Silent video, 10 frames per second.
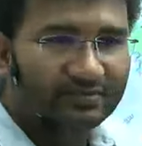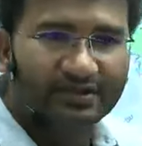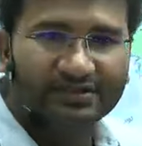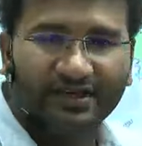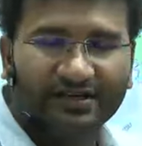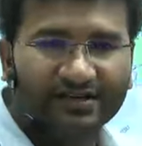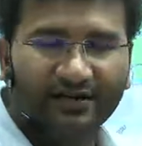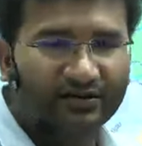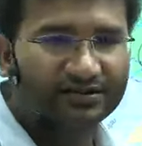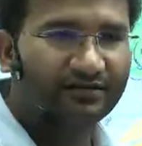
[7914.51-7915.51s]
these states
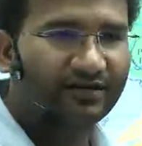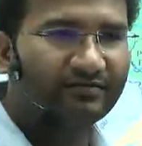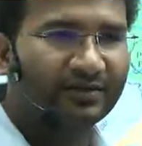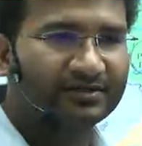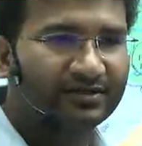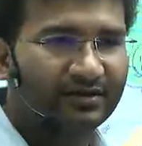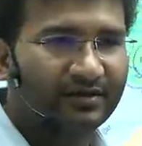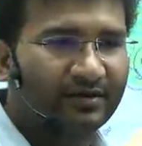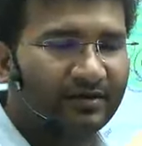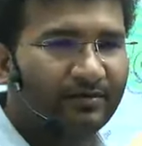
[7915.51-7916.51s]
cannot survive much.
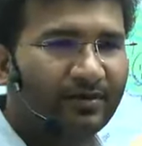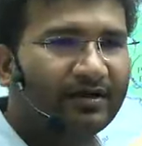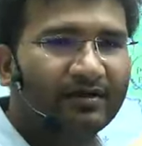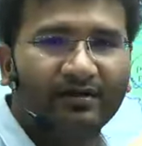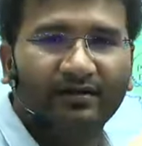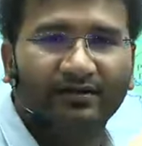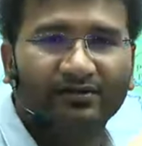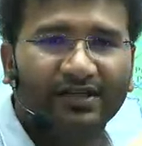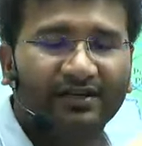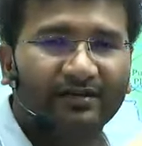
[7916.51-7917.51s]
But you
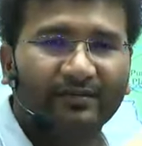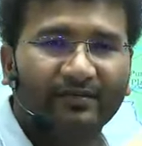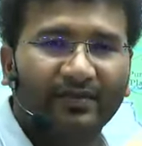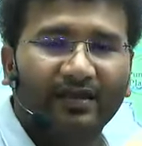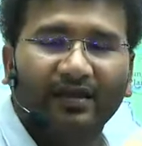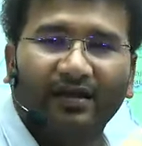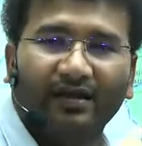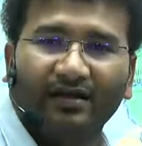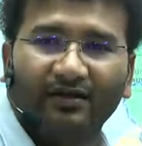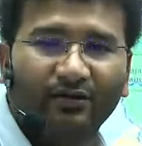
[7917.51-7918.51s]
see,
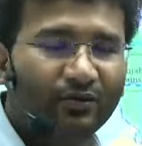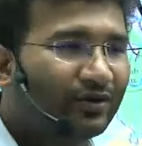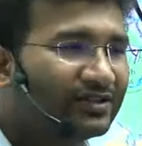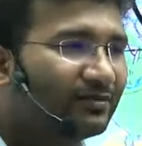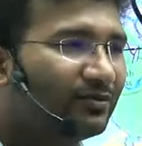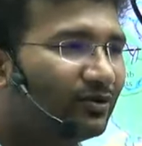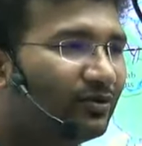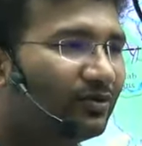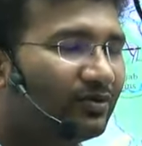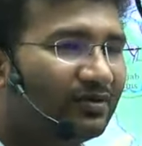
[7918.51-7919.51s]
tourism to
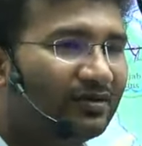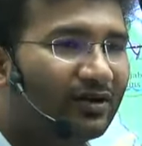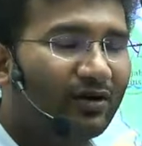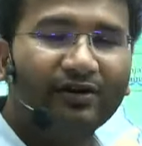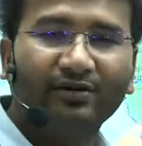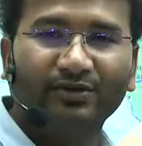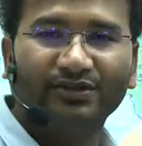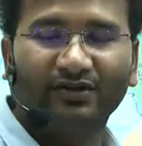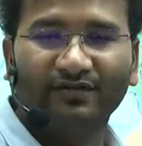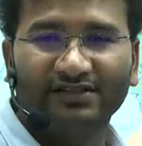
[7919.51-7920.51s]
the
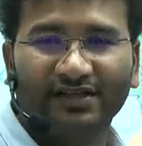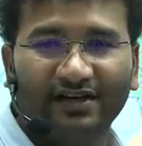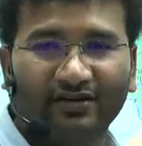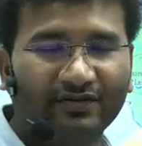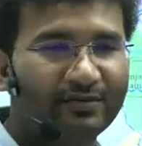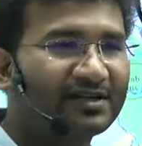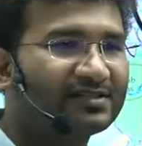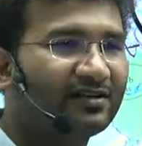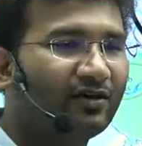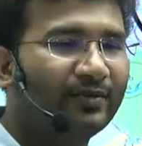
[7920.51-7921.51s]
contribution of the state of
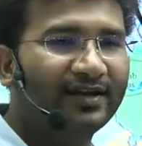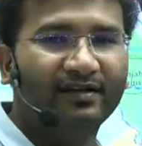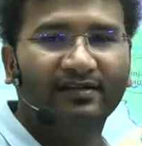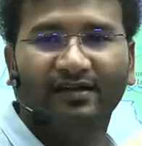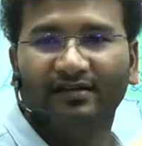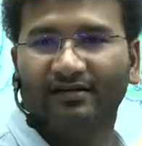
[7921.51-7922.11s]
Himachal. How many are there